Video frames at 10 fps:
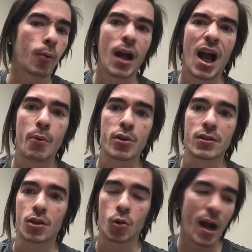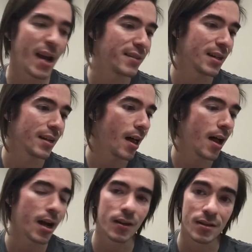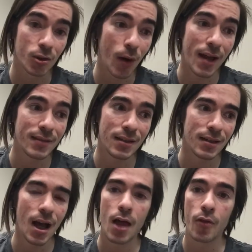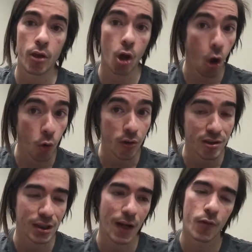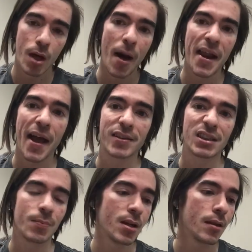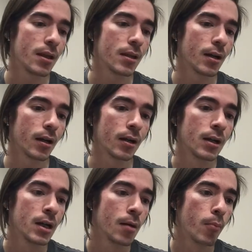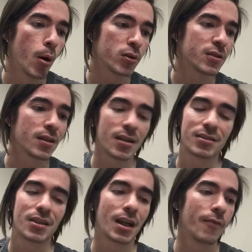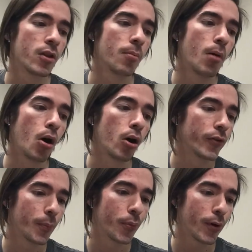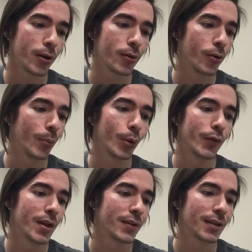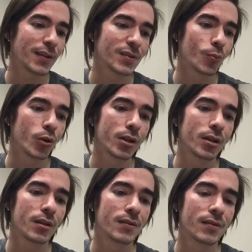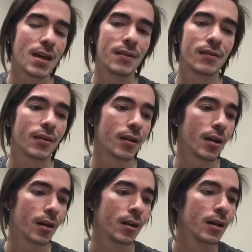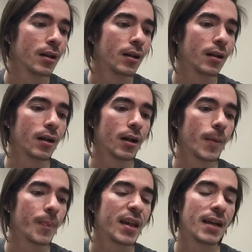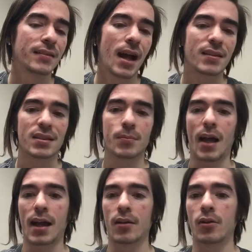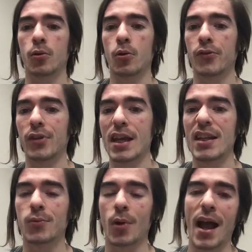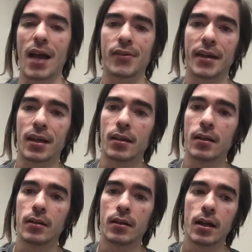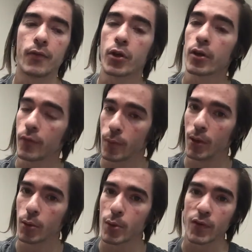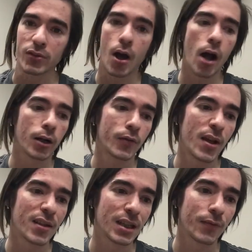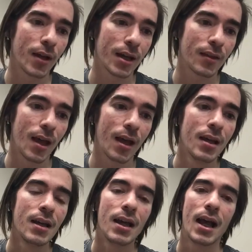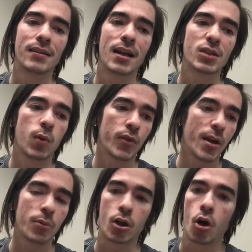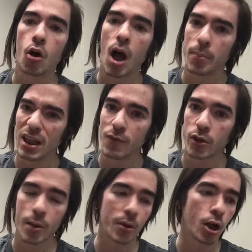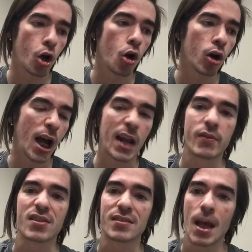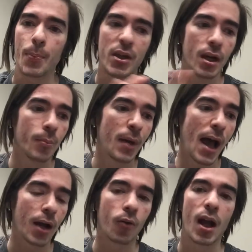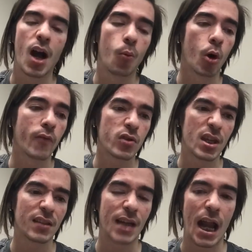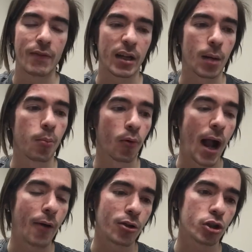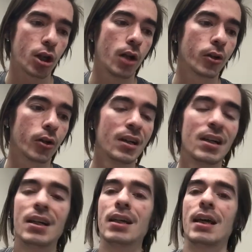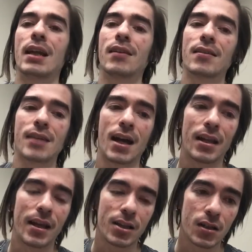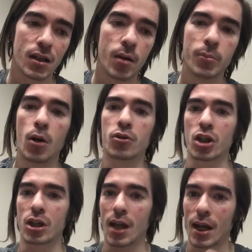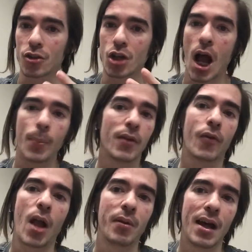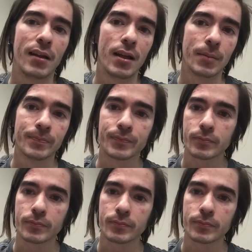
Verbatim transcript: around with this crazy nun and this crazy nun. The oldest of them might actually be the uh, most sadistic of them all. It's a pretty cool movie. It's got some really good scenes in there. Uh, it's got some kind of cool scenes where it has like a, if you're familiar with photography and stuff like that, it does what they would call, I believe, what they would call kind of a sepia background where everything's kind of like a brownish color and it does kind of like slow motion, kind of choppy frame and editing